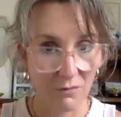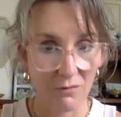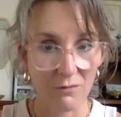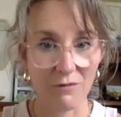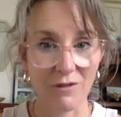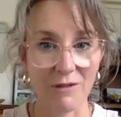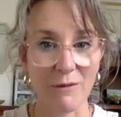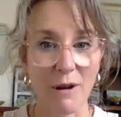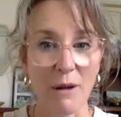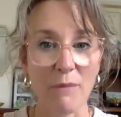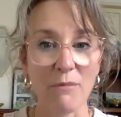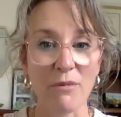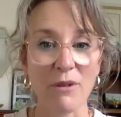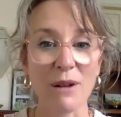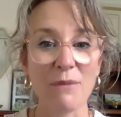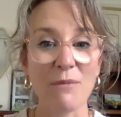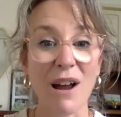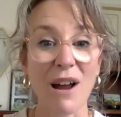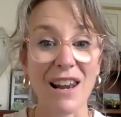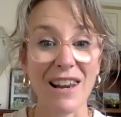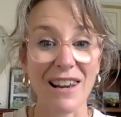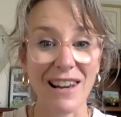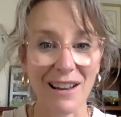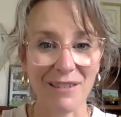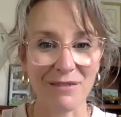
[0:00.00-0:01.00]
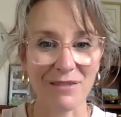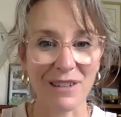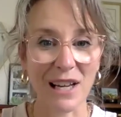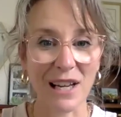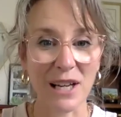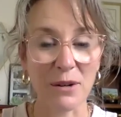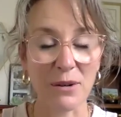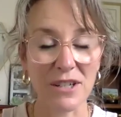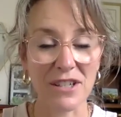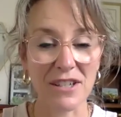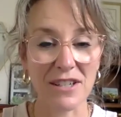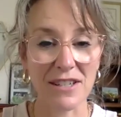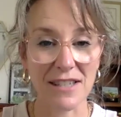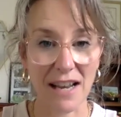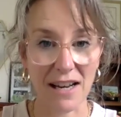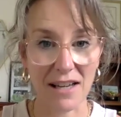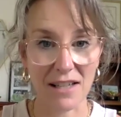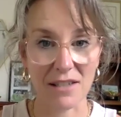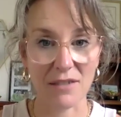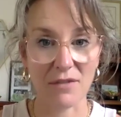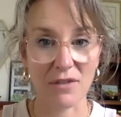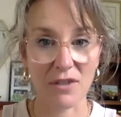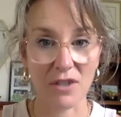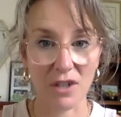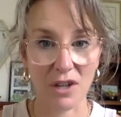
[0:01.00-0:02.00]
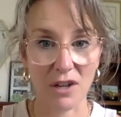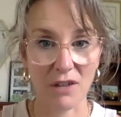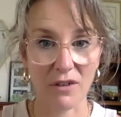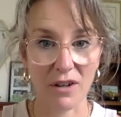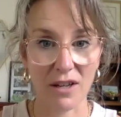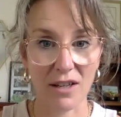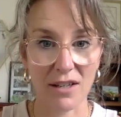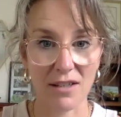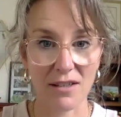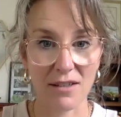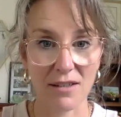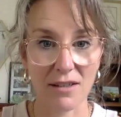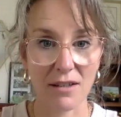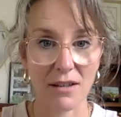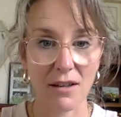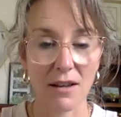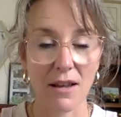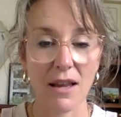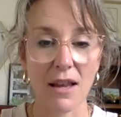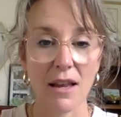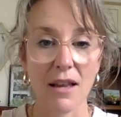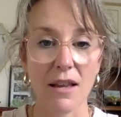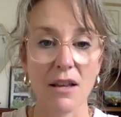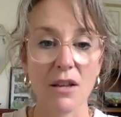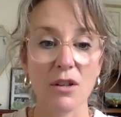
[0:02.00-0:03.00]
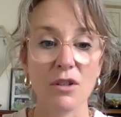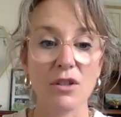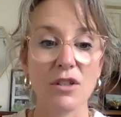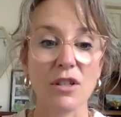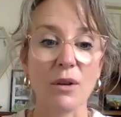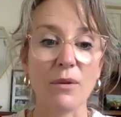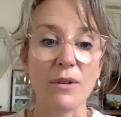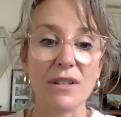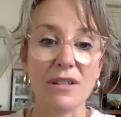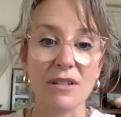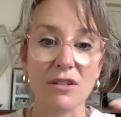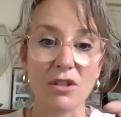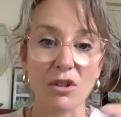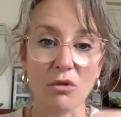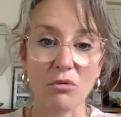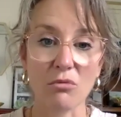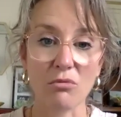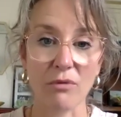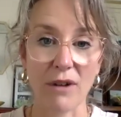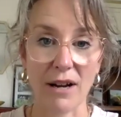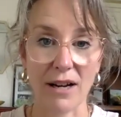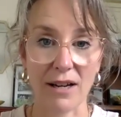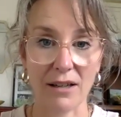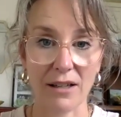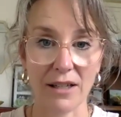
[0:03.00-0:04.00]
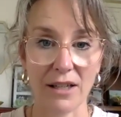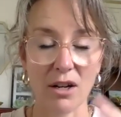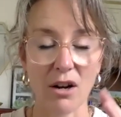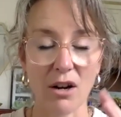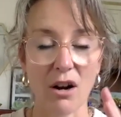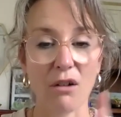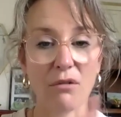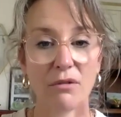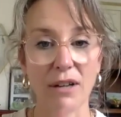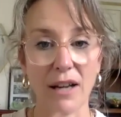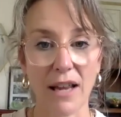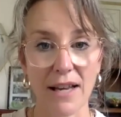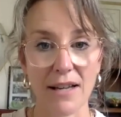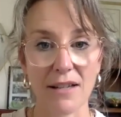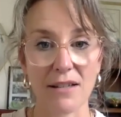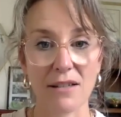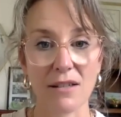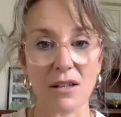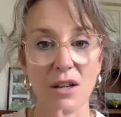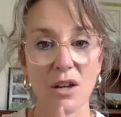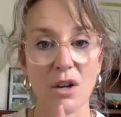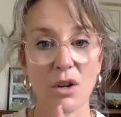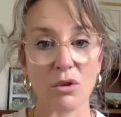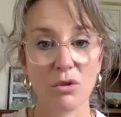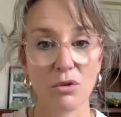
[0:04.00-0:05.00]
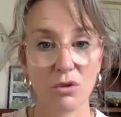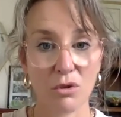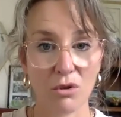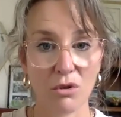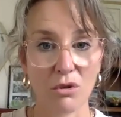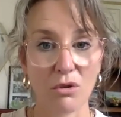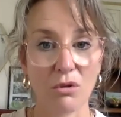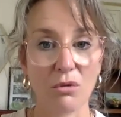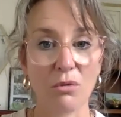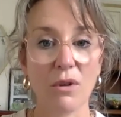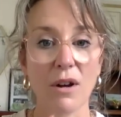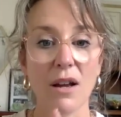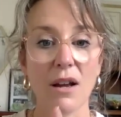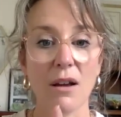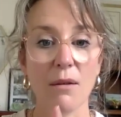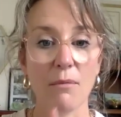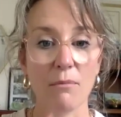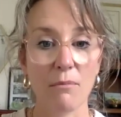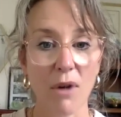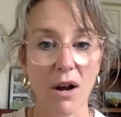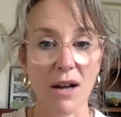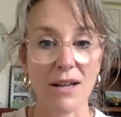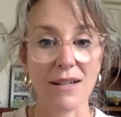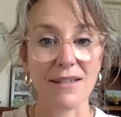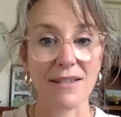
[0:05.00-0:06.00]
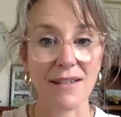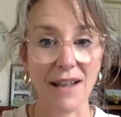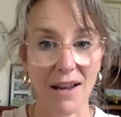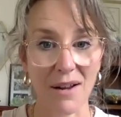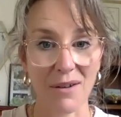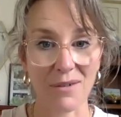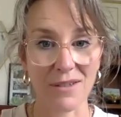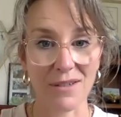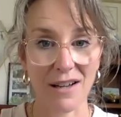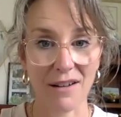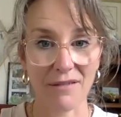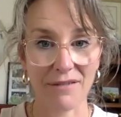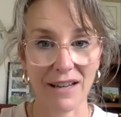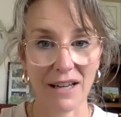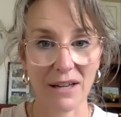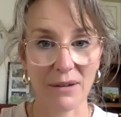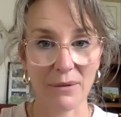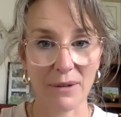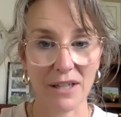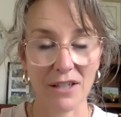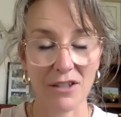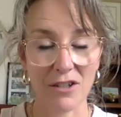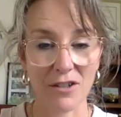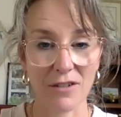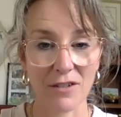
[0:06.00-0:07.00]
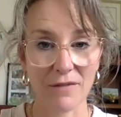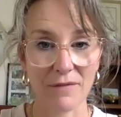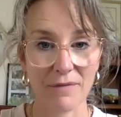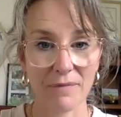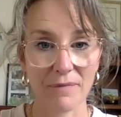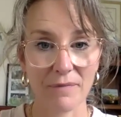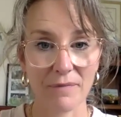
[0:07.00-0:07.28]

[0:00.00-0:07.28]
Remembering my love language is acts of service. So it directly correlates to my sales love language.